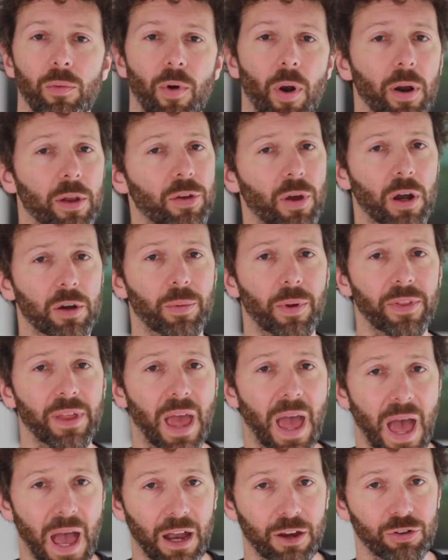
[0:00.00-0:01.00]
We've already talked about
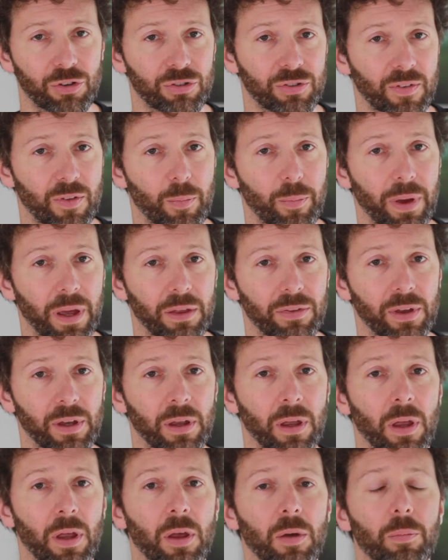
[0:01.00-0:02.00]
the actions of the bathing,
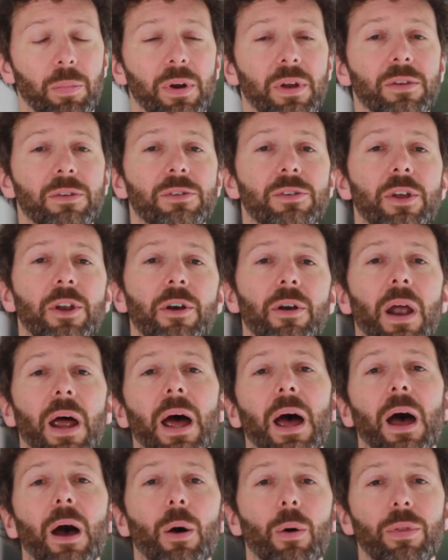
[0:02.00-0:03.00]
but consider
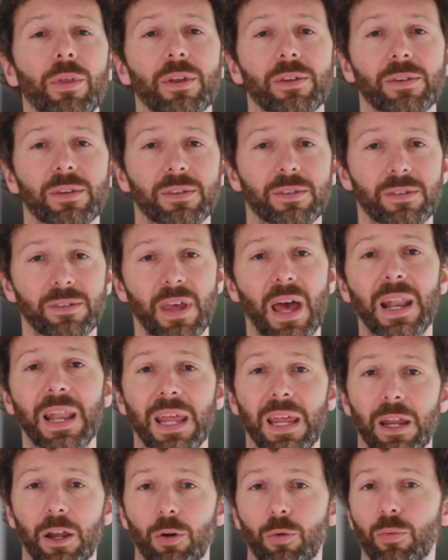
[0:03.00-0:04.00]
how this
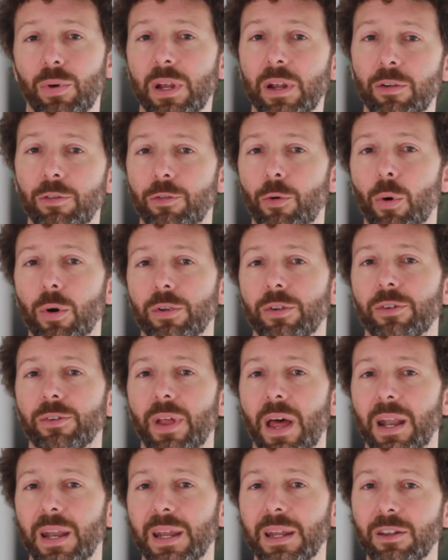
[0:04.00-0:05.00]
setting reinforces
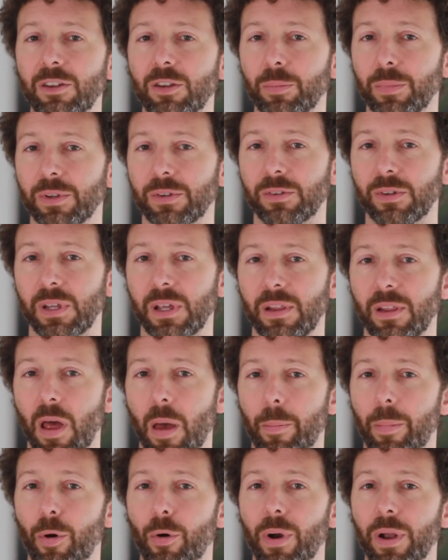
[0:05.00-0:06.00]
that intimacy and
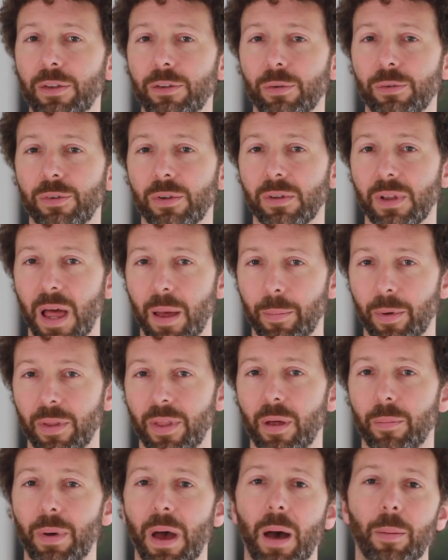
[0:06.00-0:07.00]
that parental dilemma
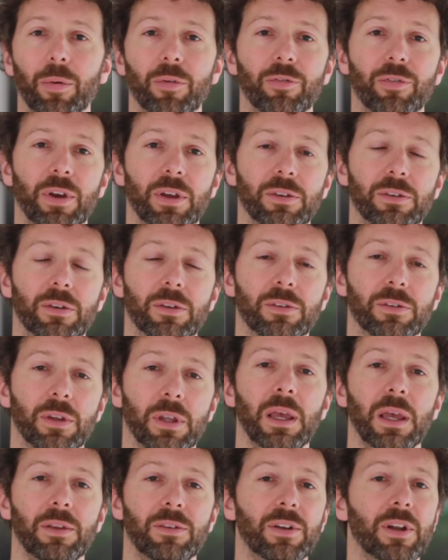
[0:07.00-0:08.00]
that Papa faces.
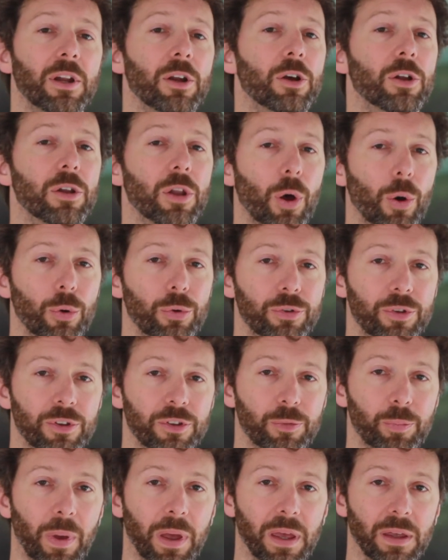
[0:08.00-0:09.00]
It's an enclosed
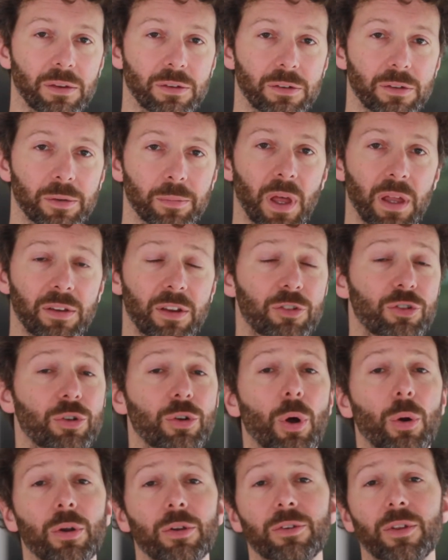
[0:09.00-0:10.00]
space. And did you
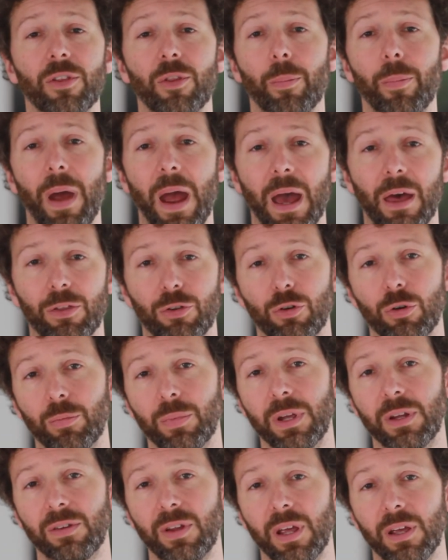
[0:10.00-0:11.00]
notice that the bathroom
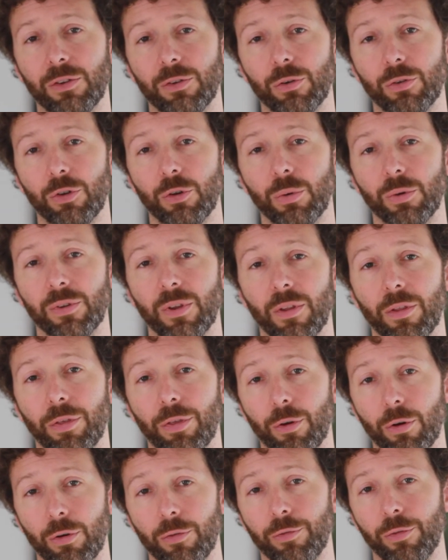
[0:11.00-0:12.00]
he takes her to is on the
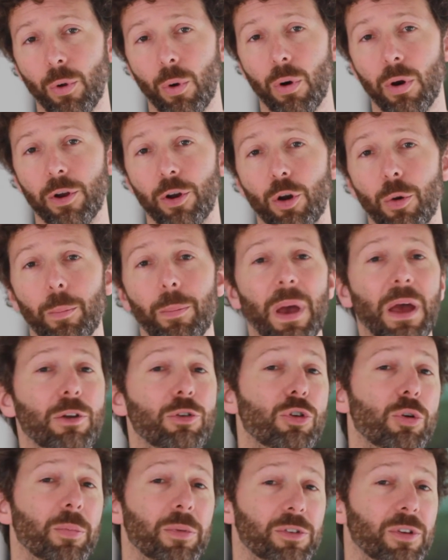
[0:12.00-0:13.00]
third floor and her
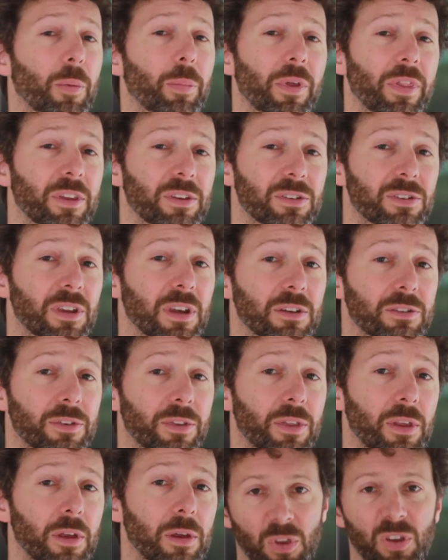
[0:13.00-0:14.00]
bedroom is up on the
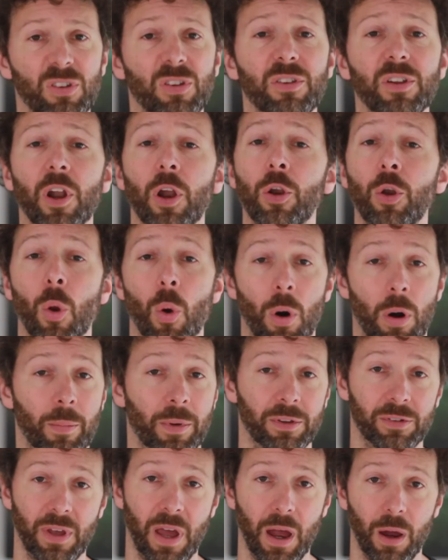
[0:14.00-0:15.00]
sixth? This is an
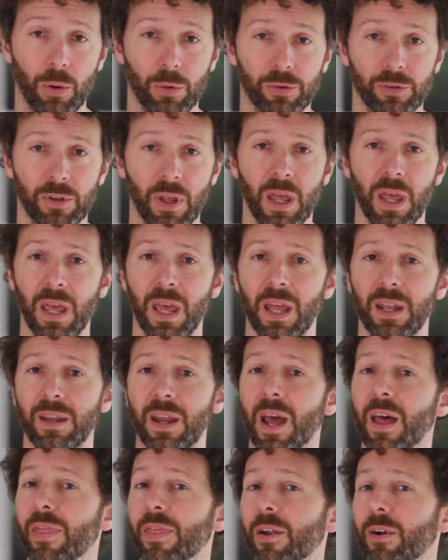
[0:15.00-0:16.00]
enormous house, and
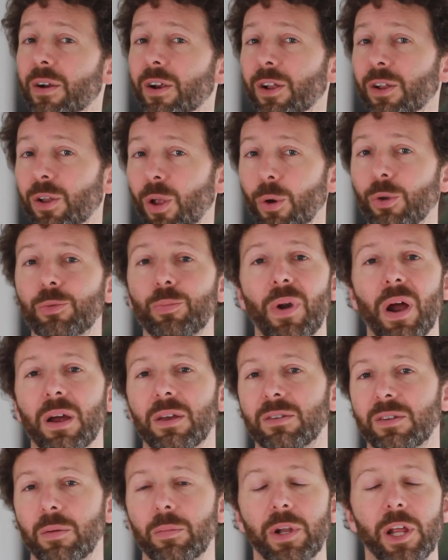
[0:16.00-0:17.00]
yet they're in close
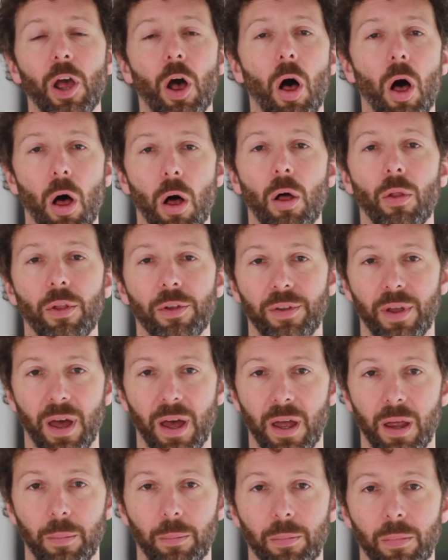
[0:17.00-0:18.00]
proximity all the
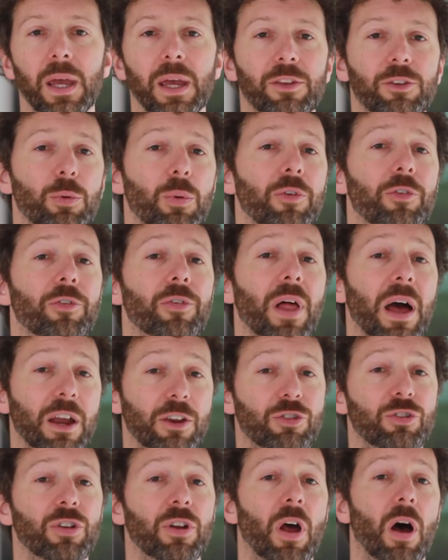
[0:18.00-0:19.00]
time. It's a
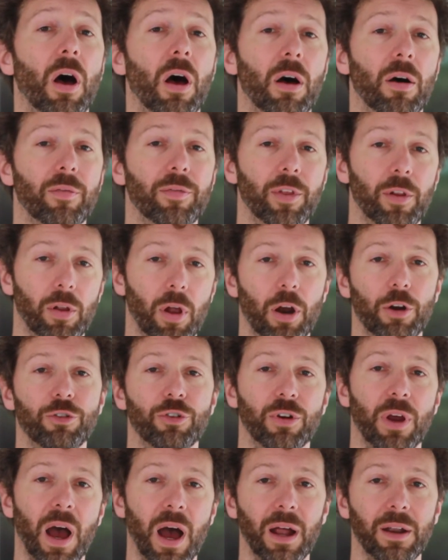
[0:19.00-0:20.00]
reflection of the
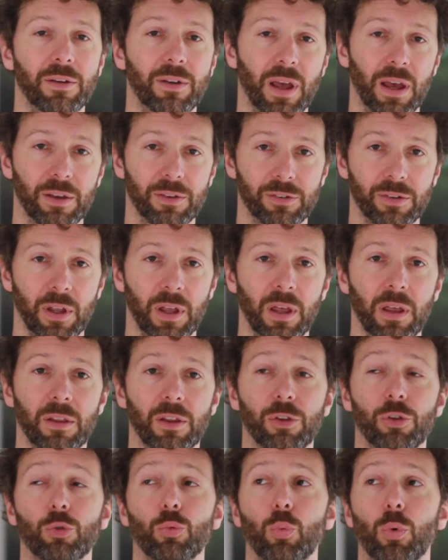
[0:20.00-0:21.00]
larger context.
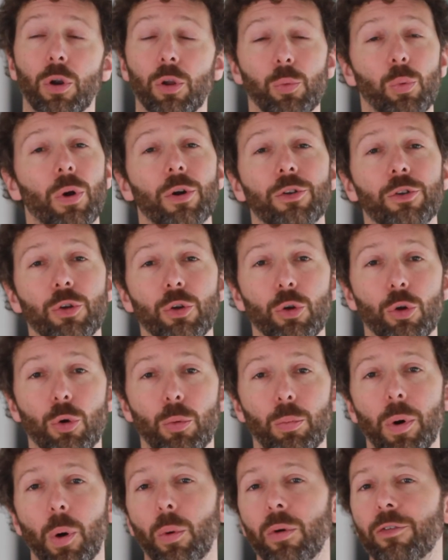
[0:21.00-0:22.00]
This is World War
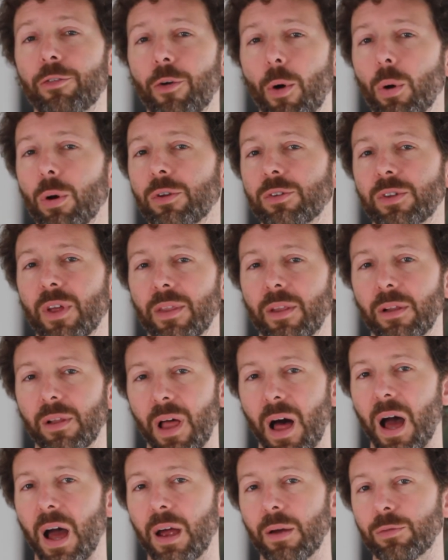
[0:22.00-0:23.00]
II, but we're focused on the
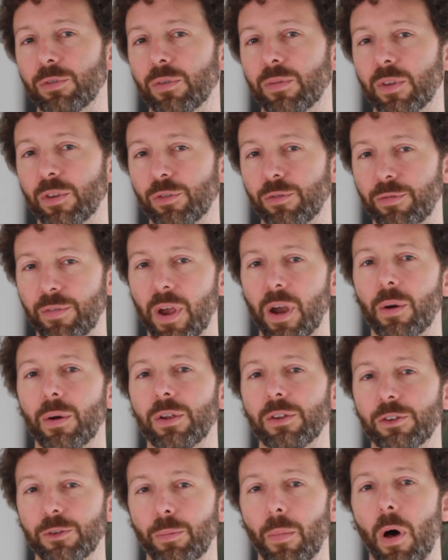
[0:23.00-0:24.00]
lives of this
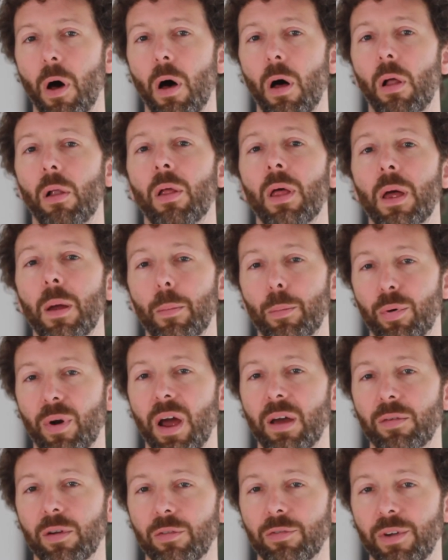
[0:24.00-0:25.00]
very small
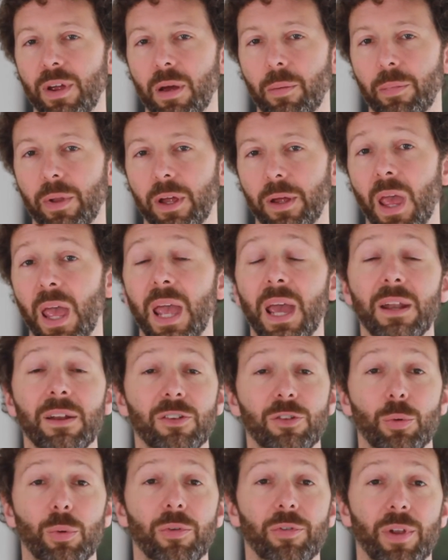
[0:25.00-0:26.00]
private family. And
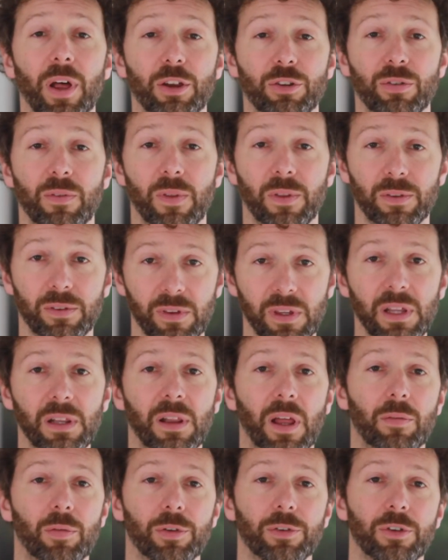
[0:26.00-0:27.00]
it's a reflection of the scene
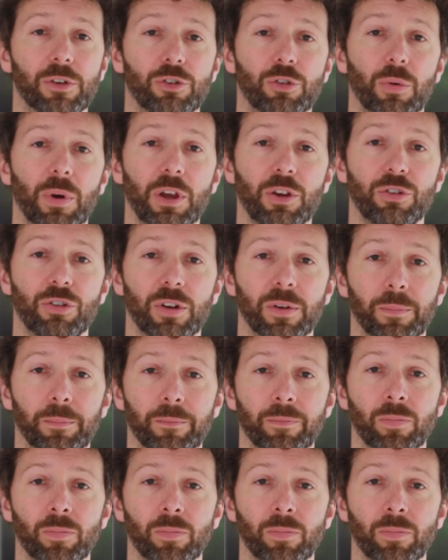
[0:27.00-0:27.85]
level situation.